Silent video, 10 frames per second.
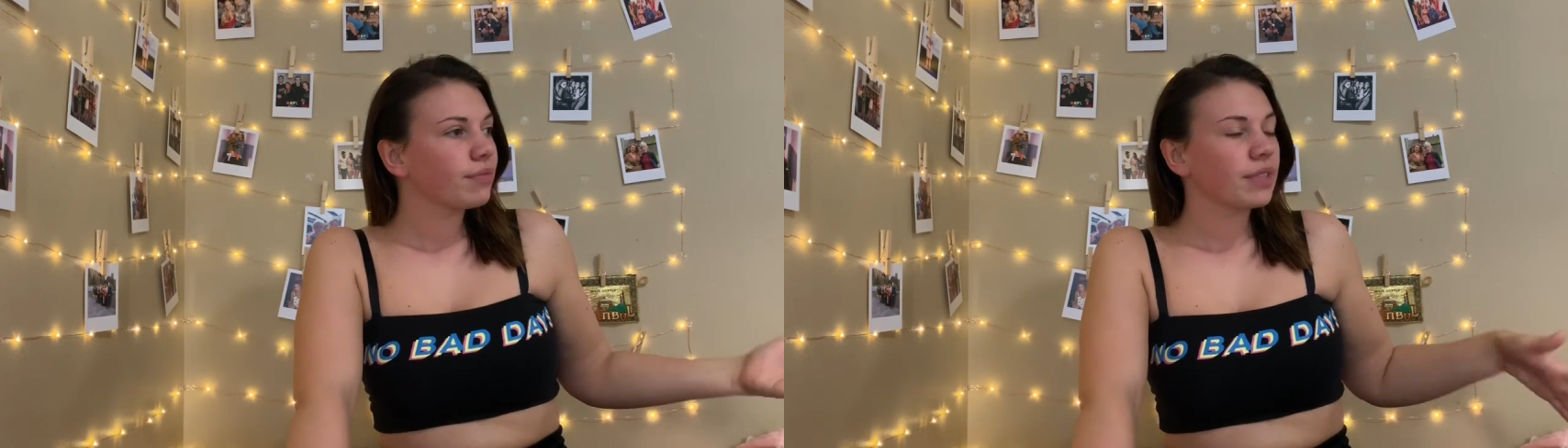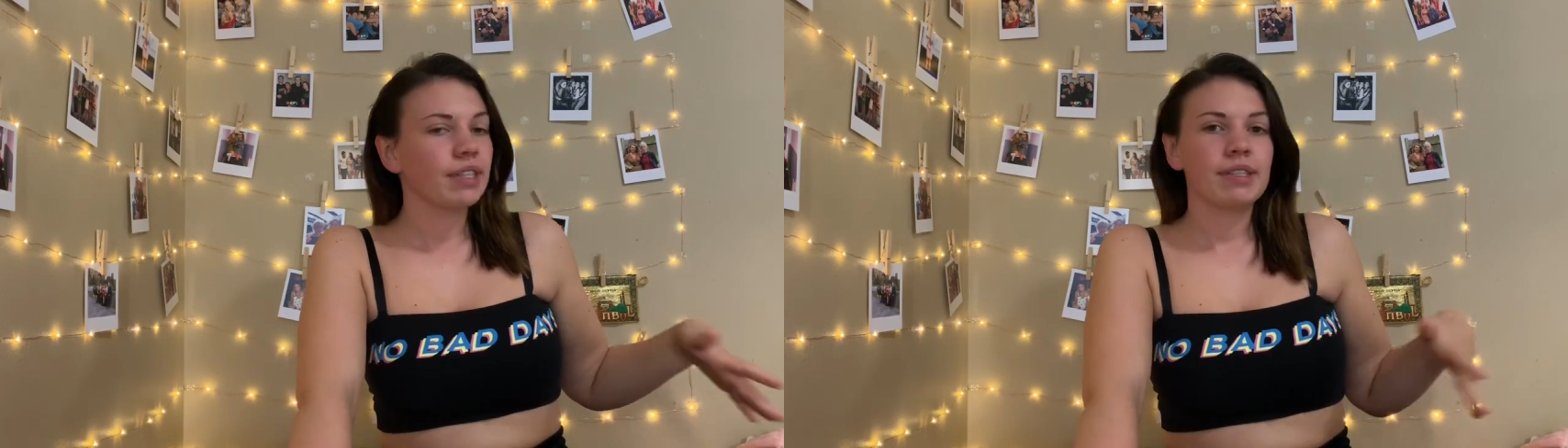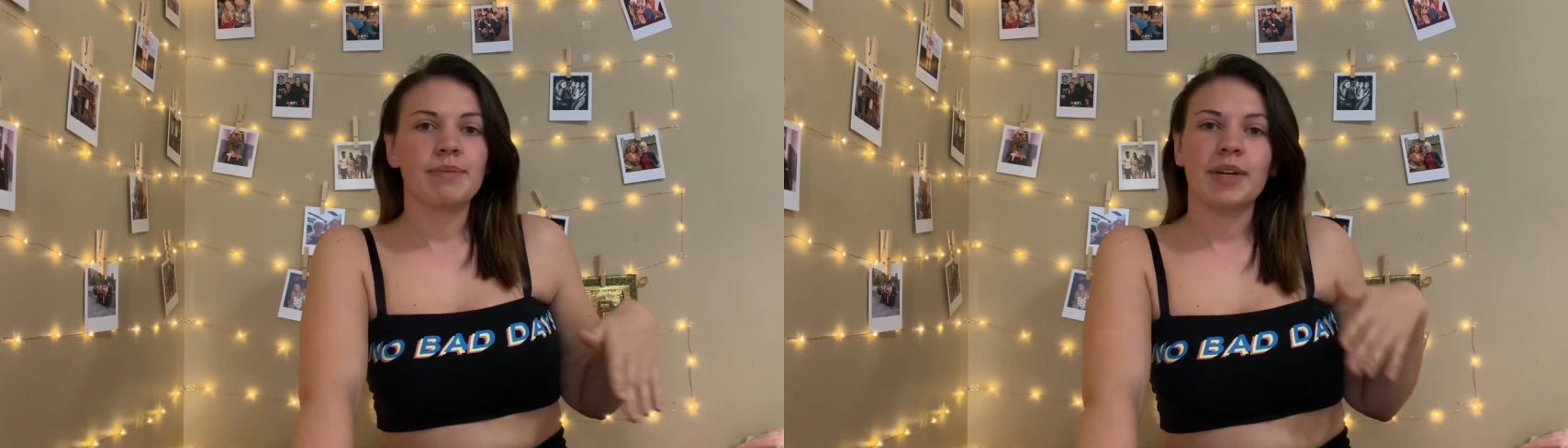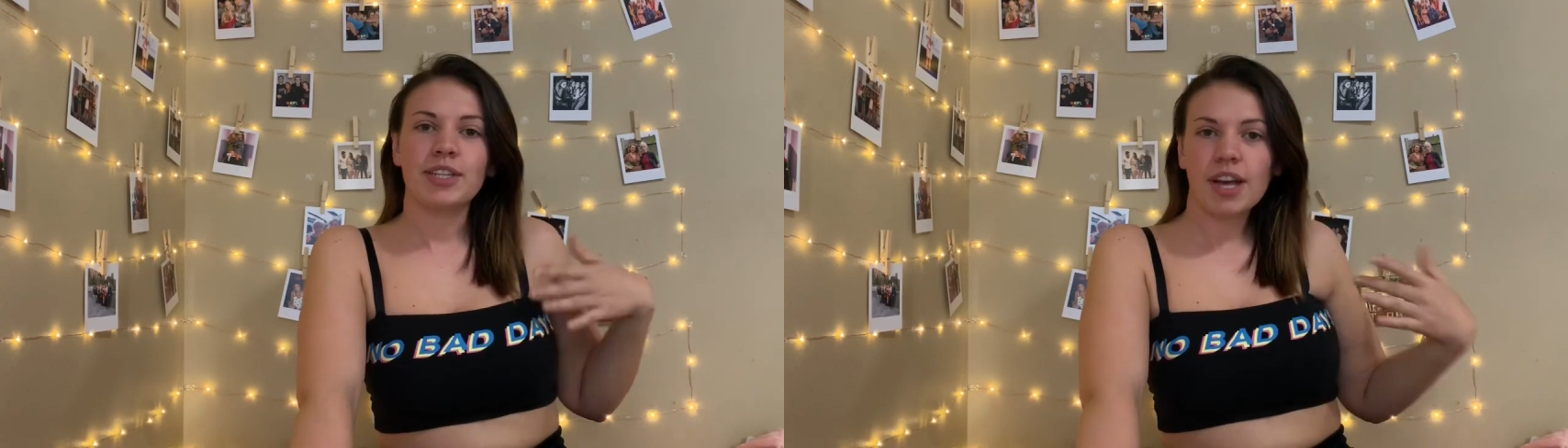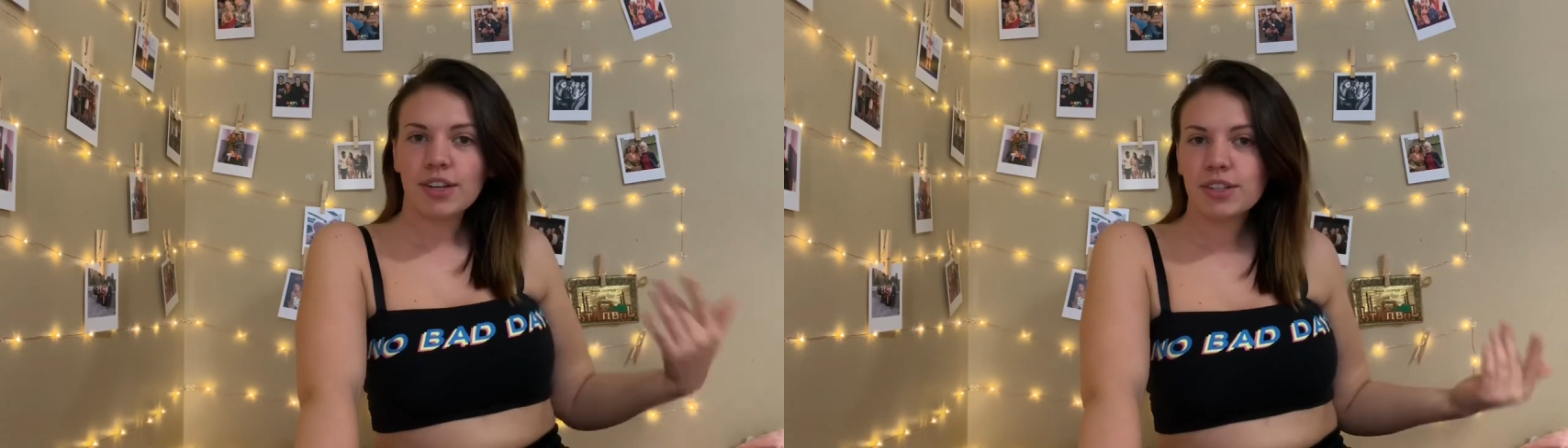This is my
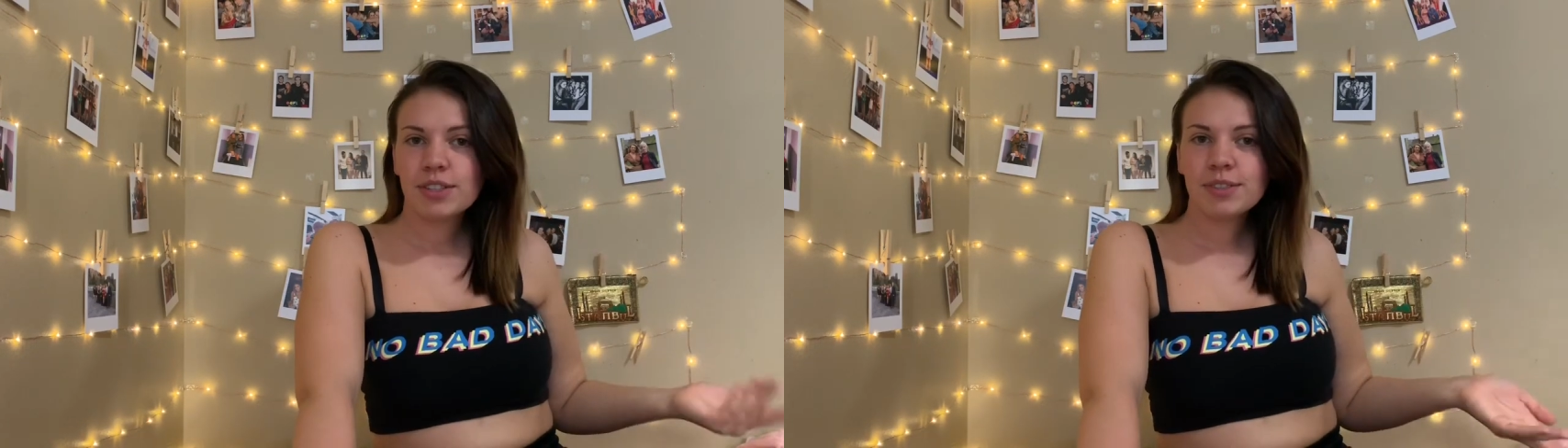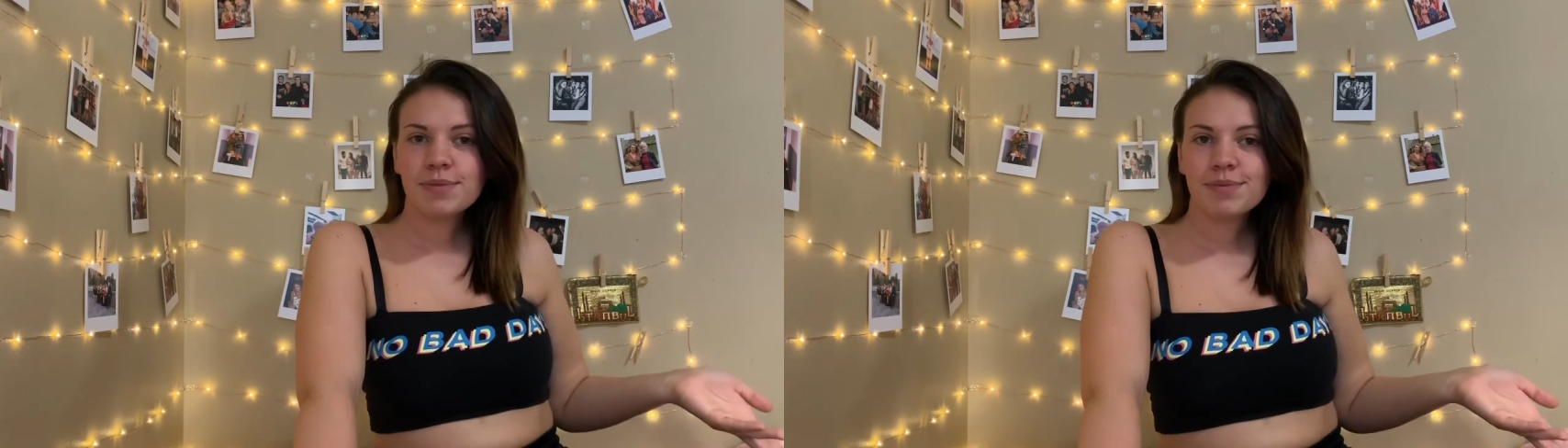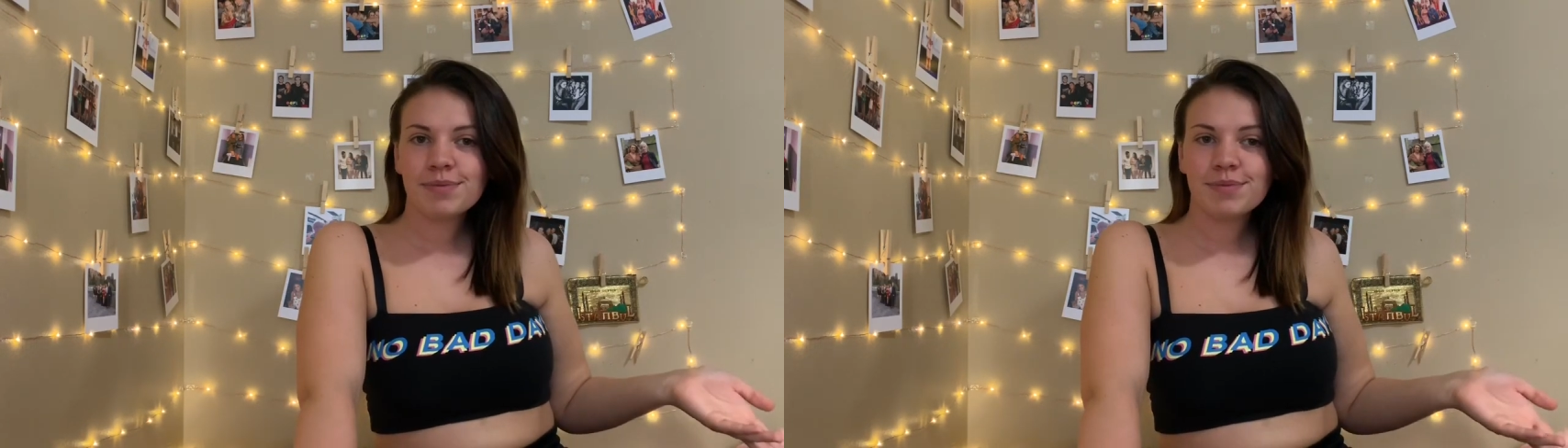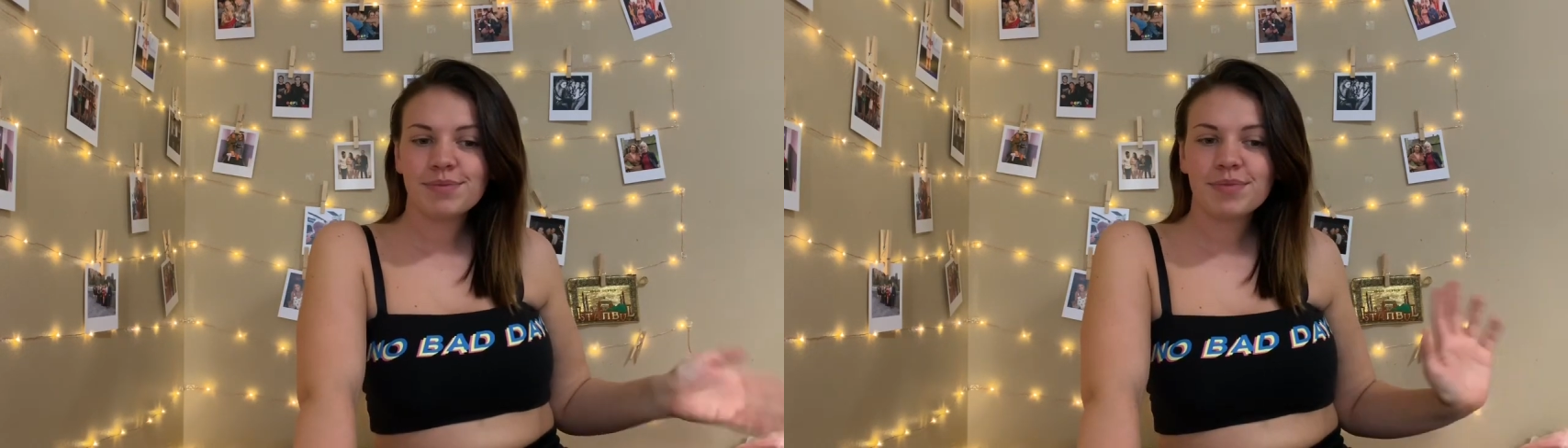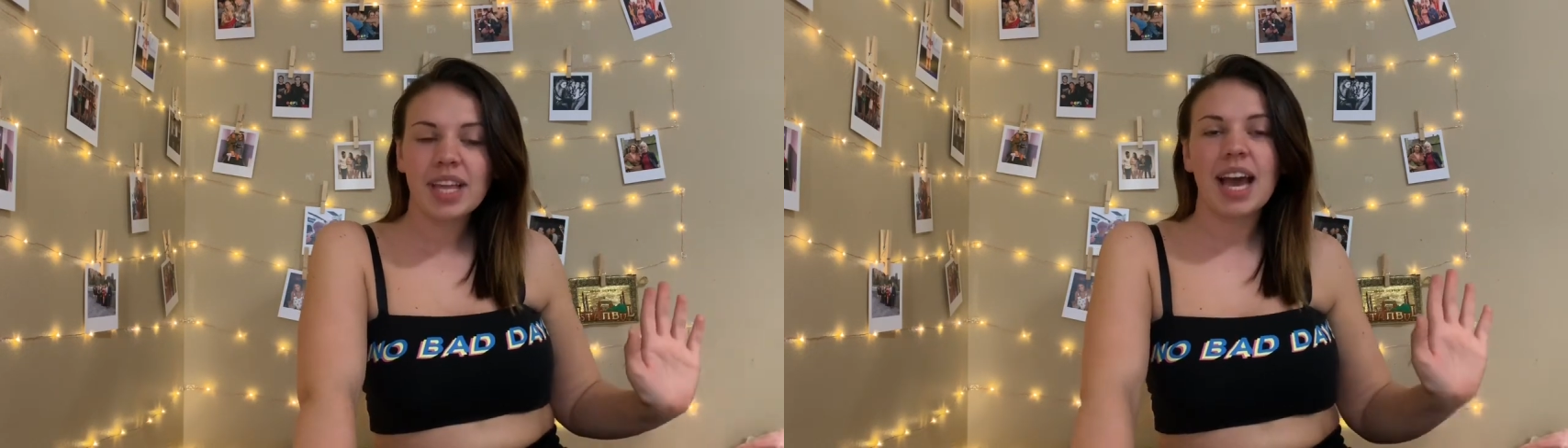channel.
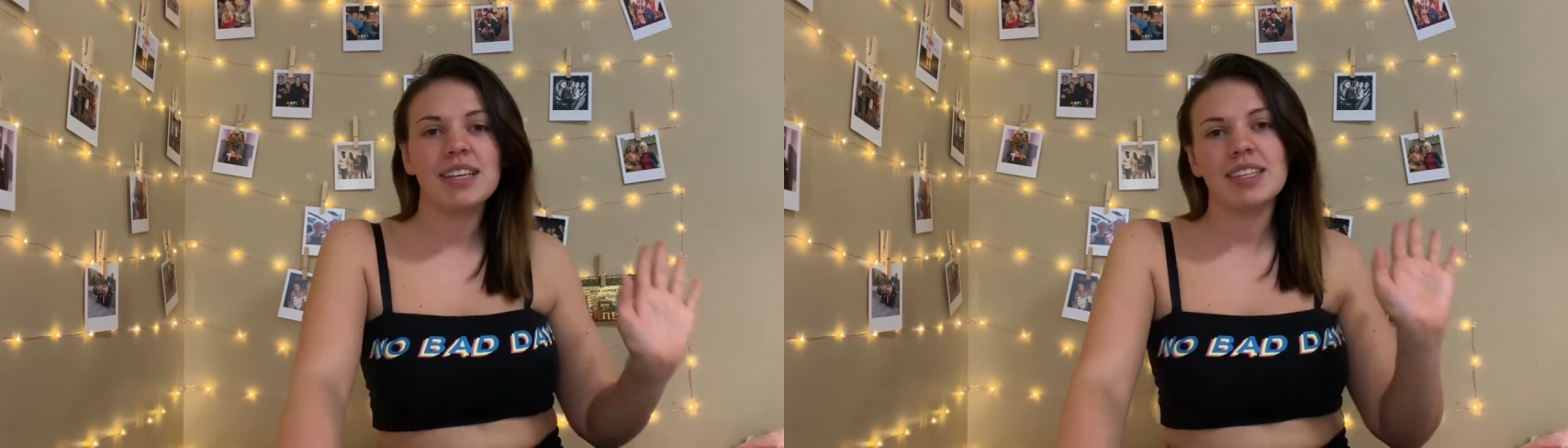I